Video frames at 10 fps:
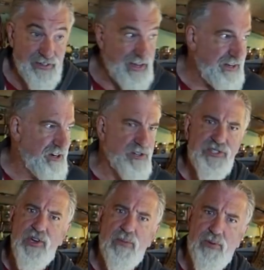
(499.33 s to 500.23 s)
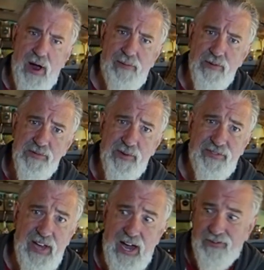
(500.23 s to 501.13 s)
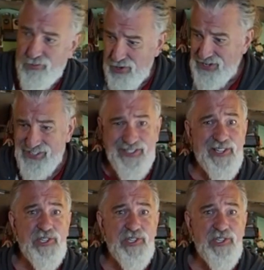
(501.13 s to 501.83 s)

and here's 2 problems we've got. One is it's